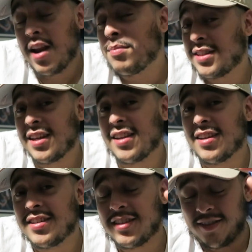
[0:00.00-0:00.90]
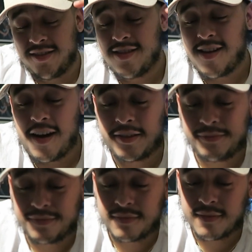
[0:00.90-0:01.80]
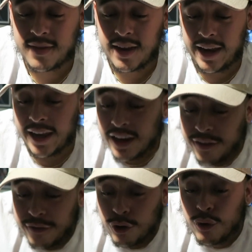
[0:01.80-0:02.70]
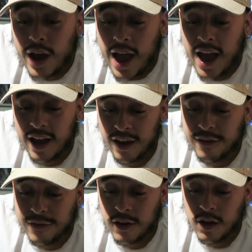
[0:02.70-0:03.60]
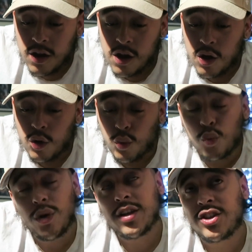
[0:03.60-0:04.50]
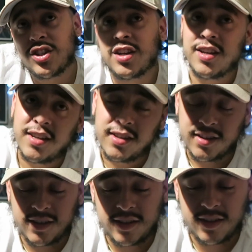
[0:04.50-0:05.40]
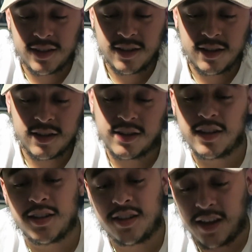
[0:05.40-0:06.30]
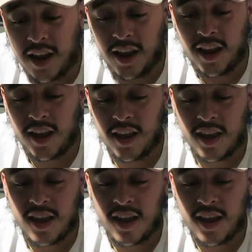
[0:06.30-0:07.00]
I'm gonna say this. And if you have, which is to say,